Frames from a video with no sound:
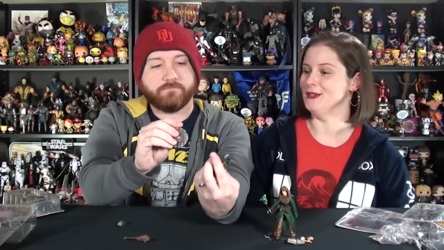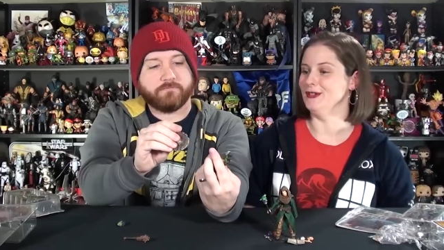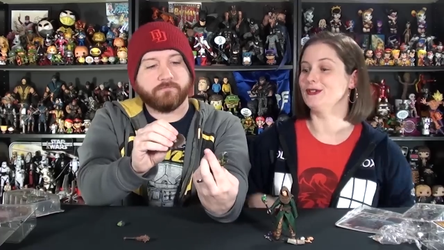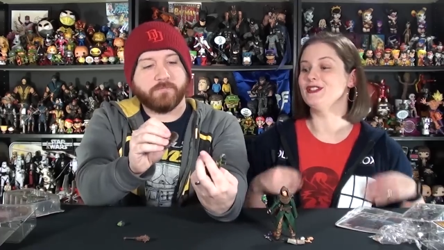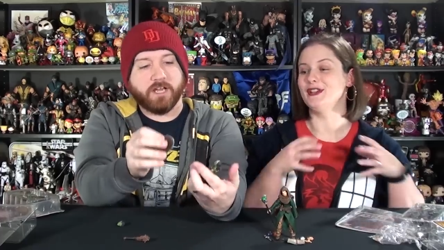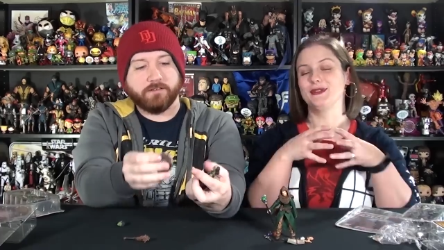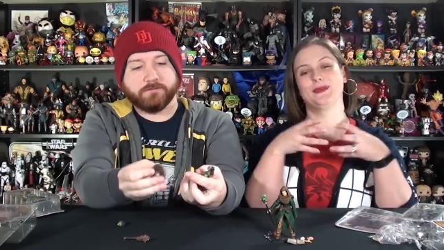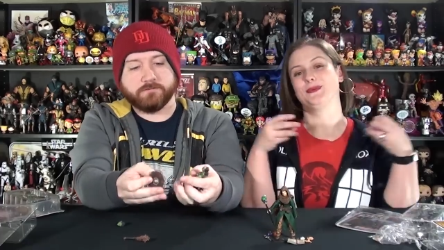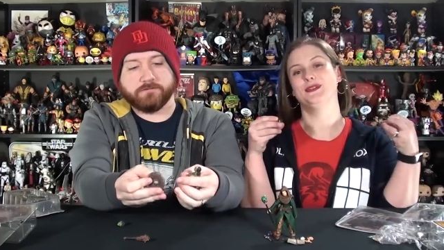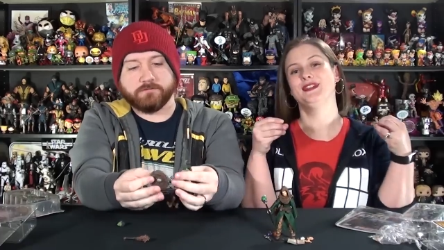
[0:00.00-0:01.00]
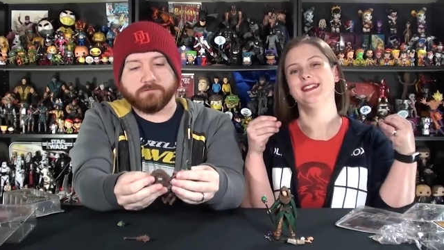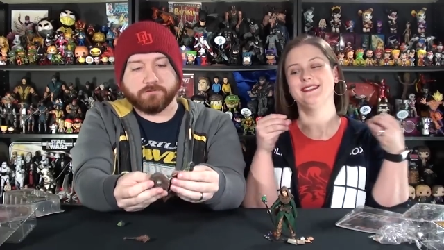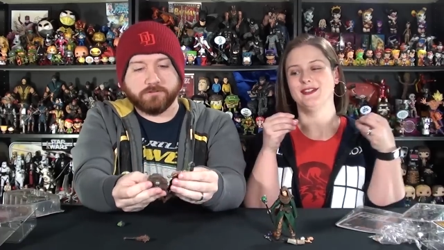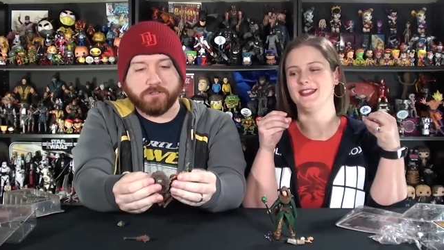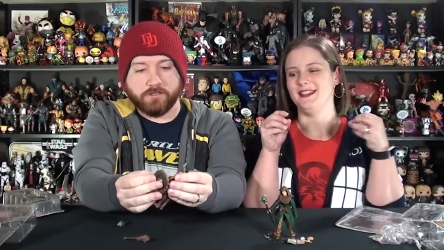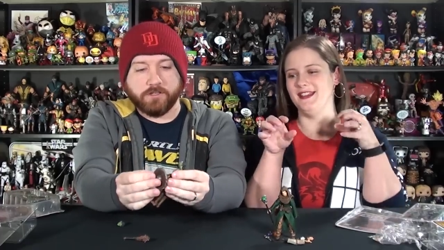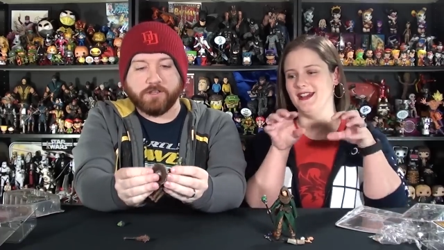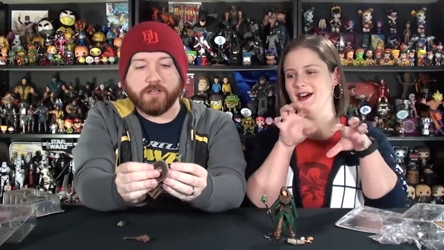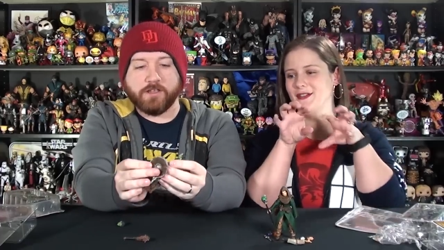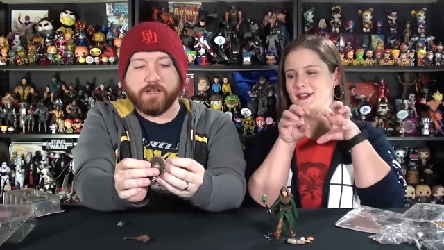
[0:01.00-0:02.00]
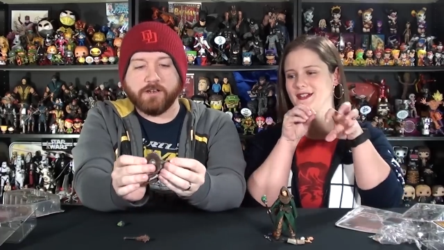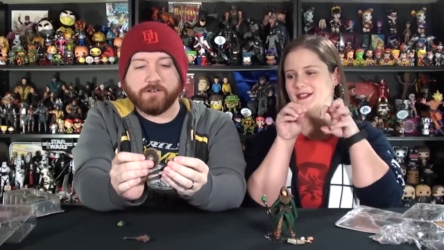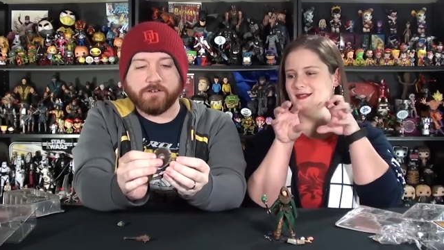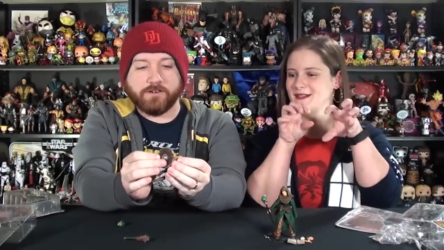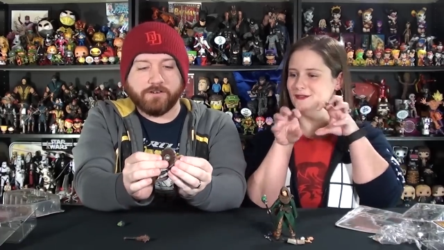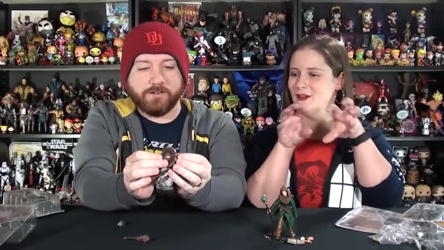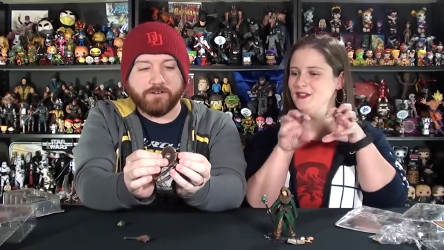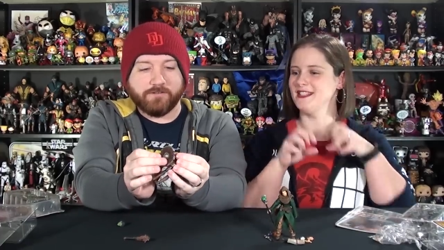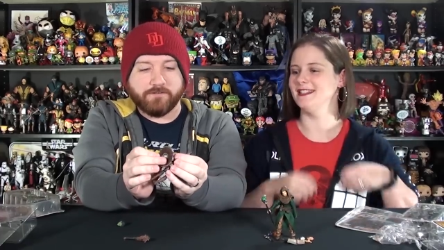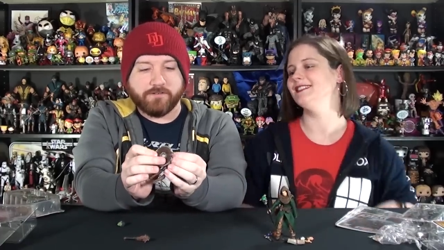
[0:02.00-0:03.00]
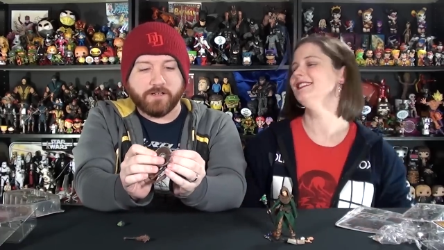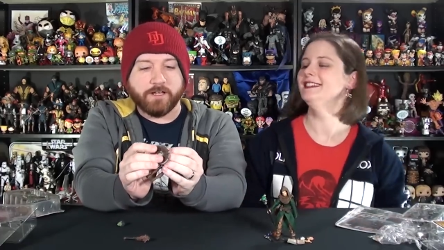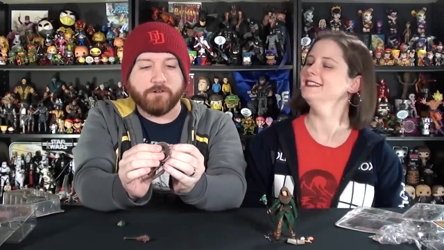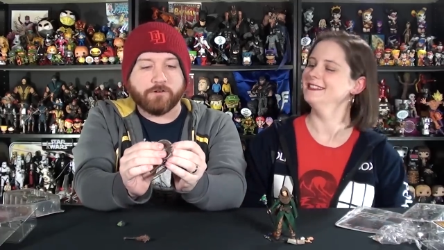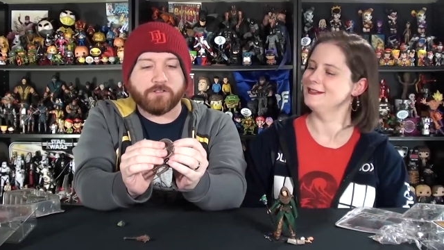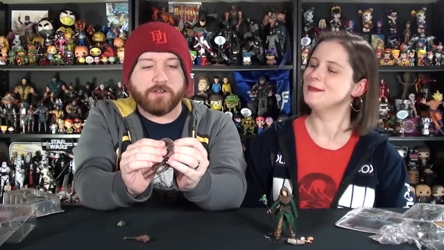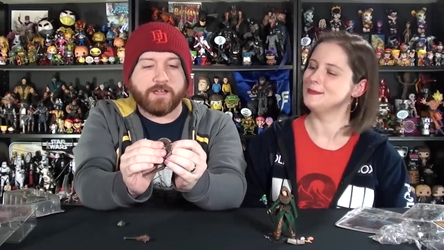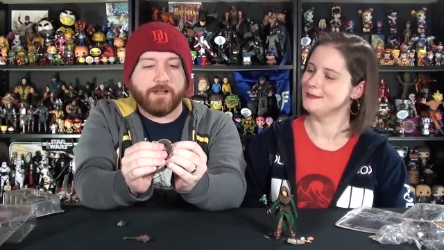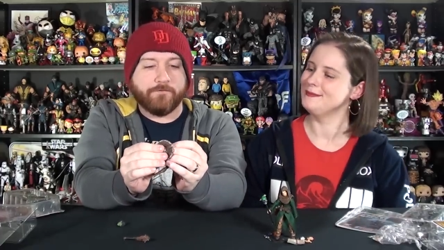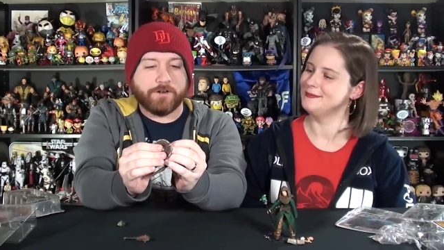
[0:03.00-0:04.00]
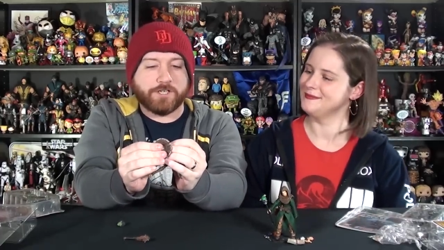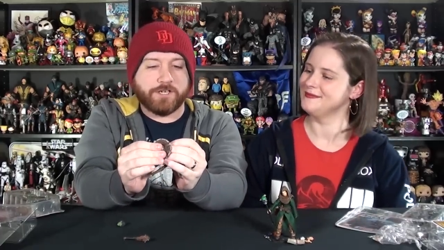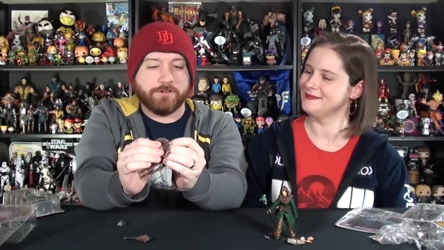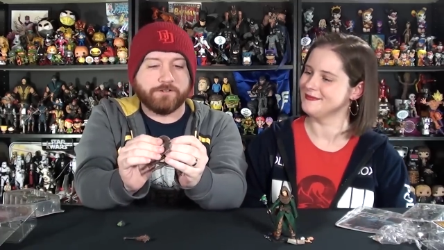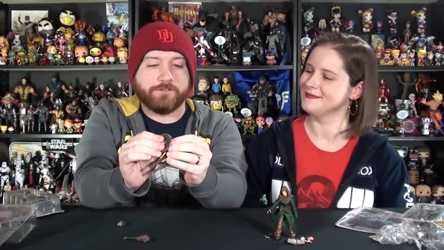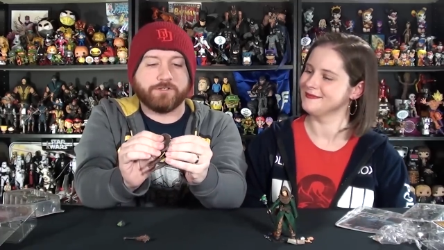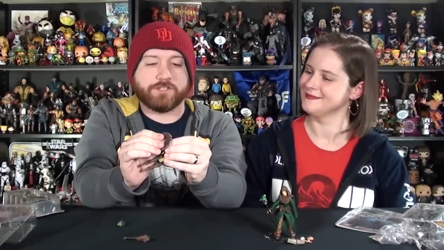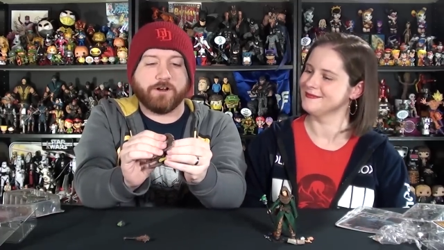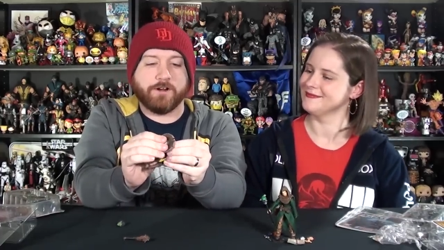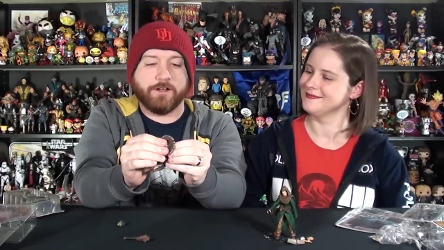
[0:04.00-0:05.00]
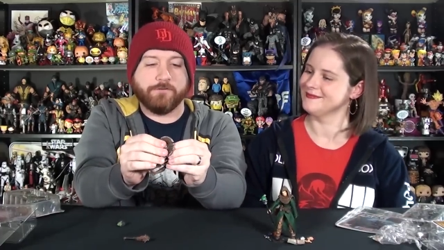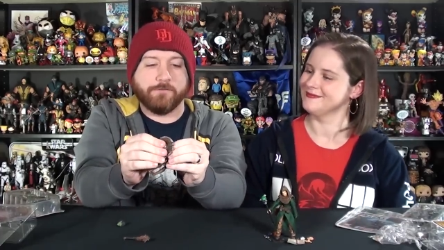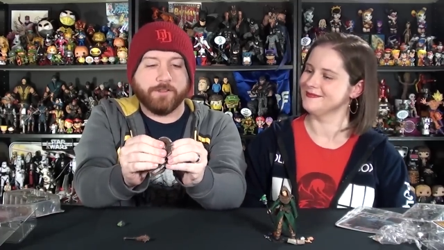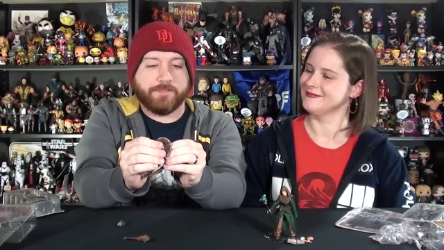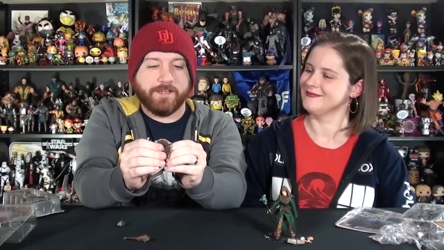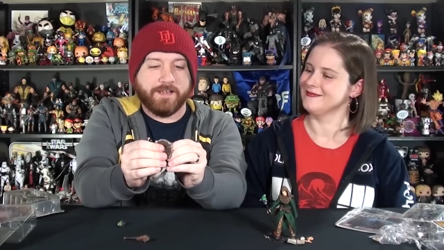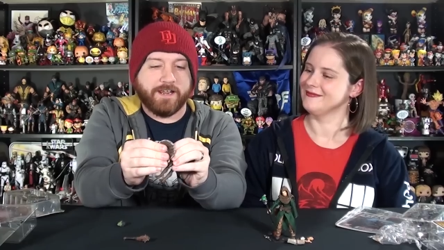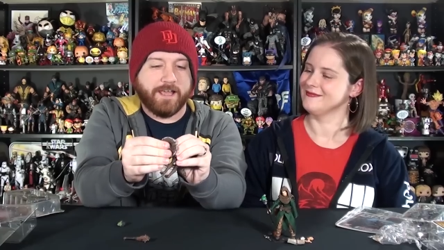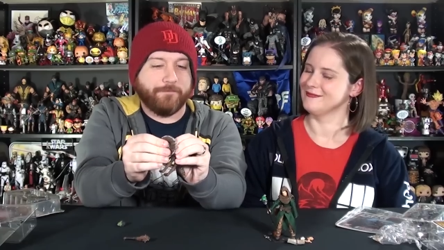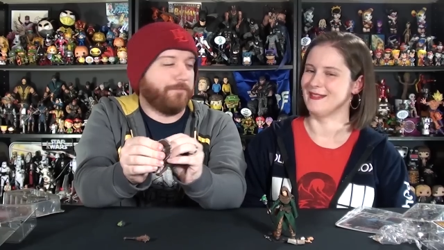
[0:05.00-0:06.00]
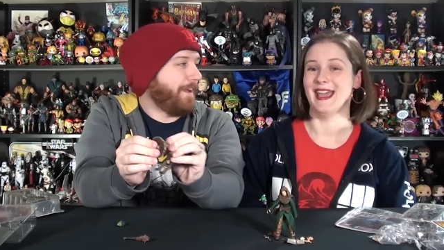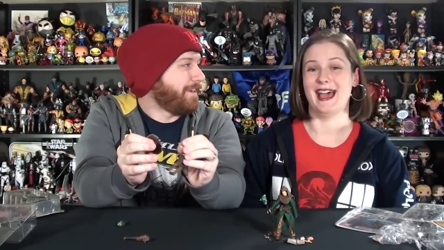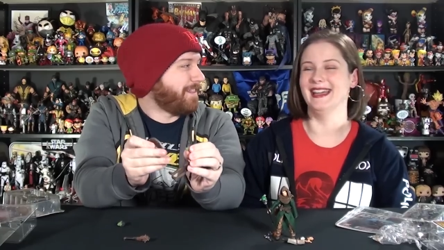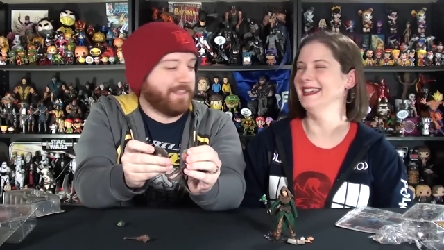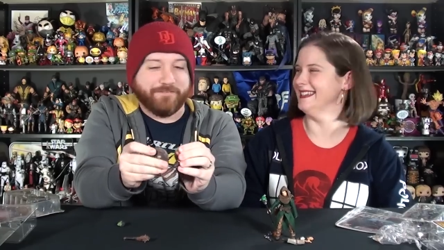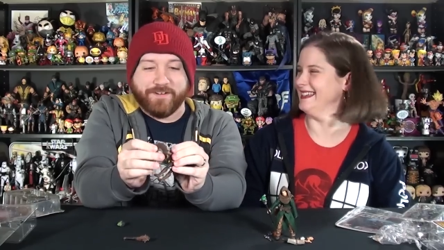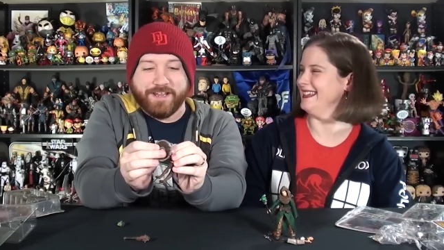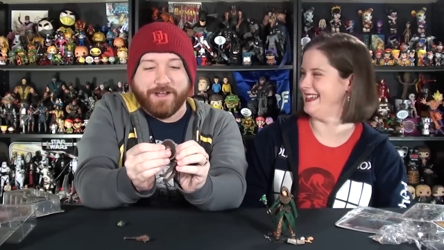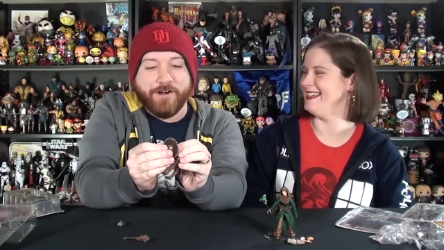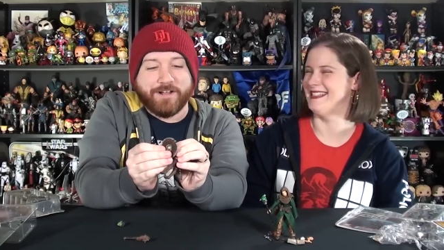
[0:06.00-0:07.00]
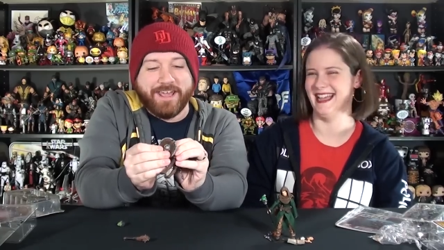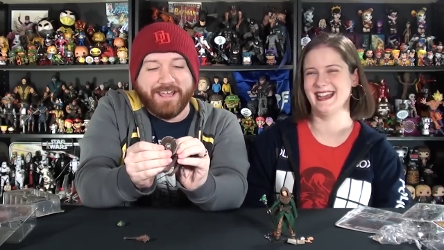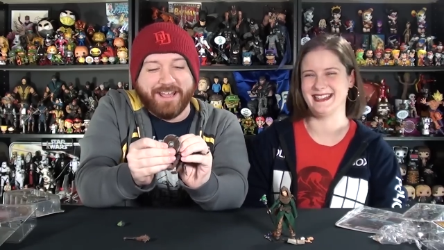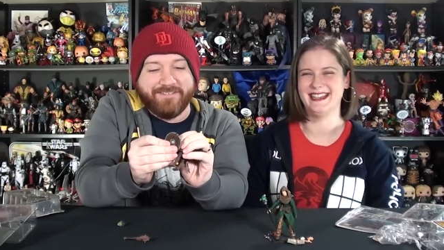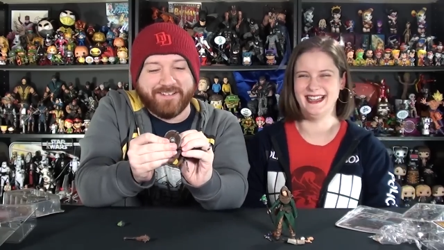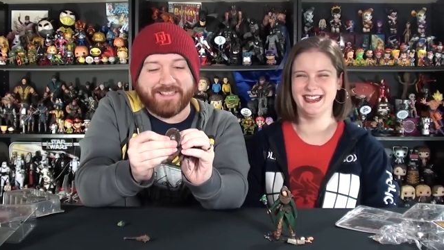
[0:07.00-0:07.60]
Speaker 1: It looks yeah. like the wood with the,
Speaker 2: the all the it, rivets in it. It looks like every shield you start out with in a
Speaker 1: fantasy yeah. video exactly. game.